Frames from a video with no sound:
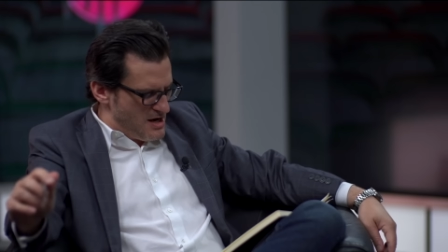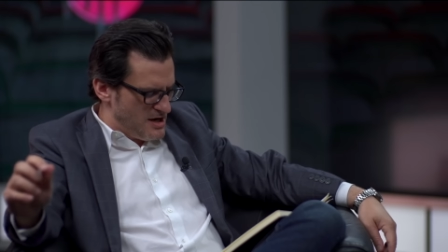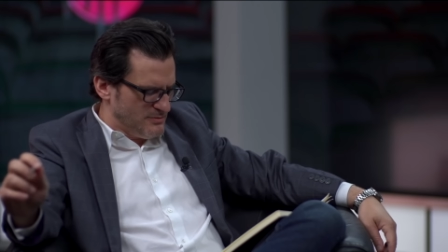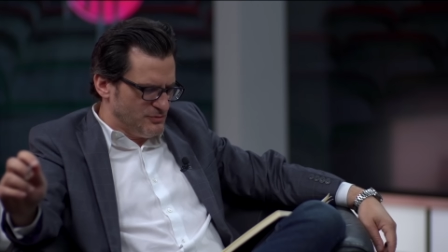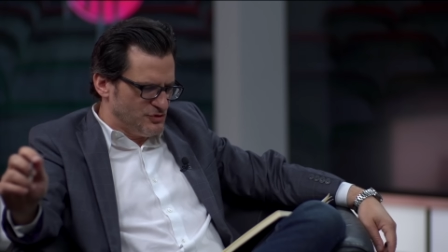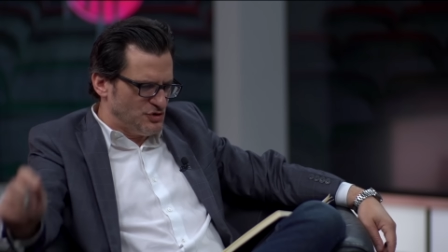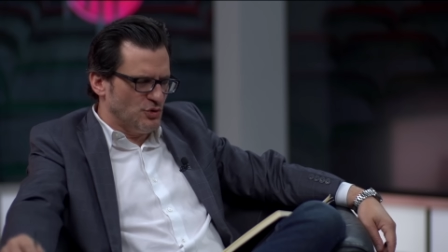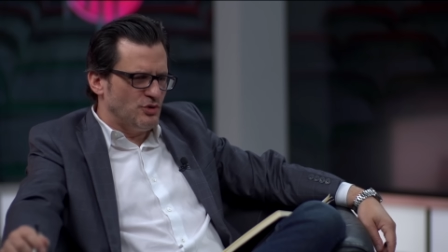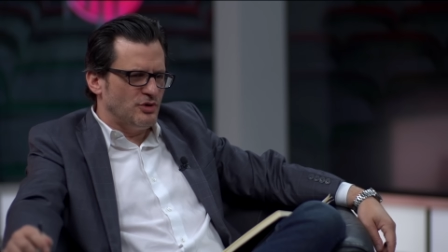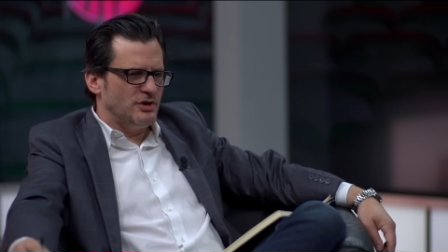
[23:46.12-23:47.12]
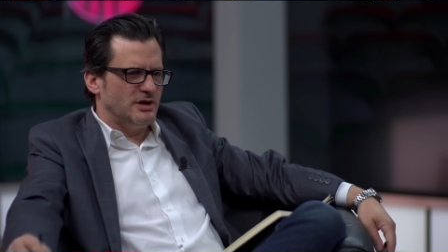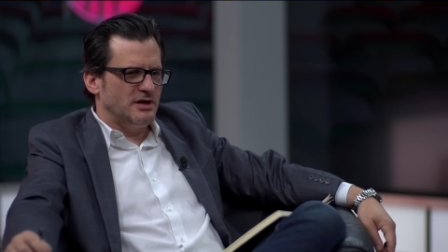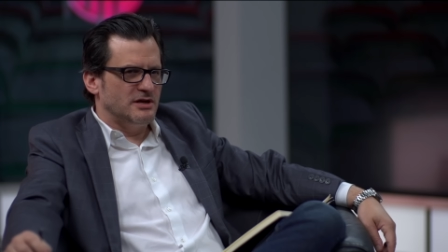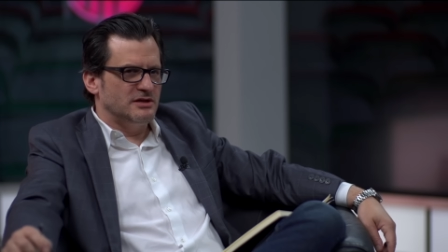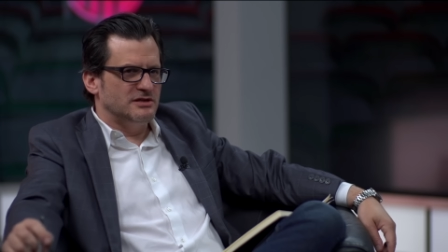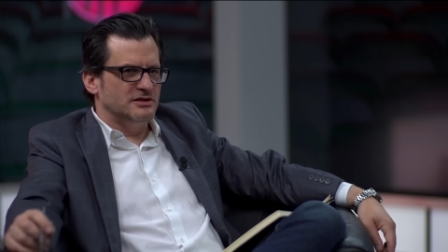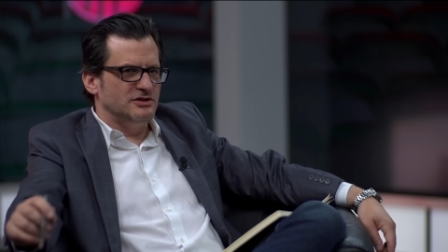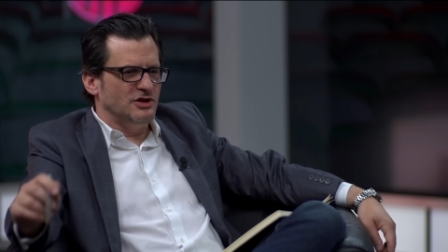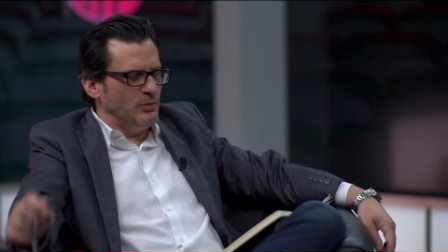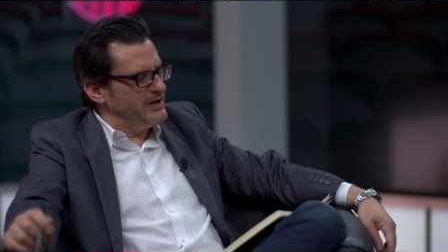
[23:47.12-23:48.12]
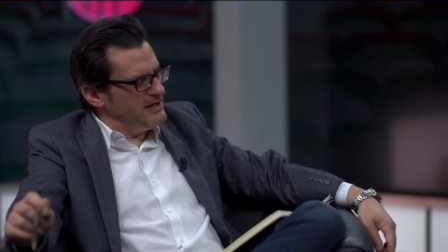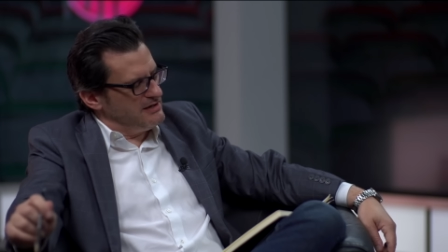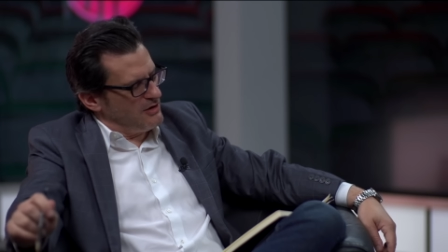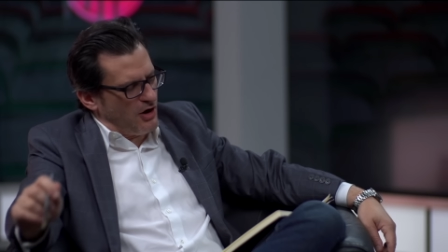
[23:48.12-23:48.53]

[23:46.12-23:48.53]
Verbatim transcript: Um, so nobody,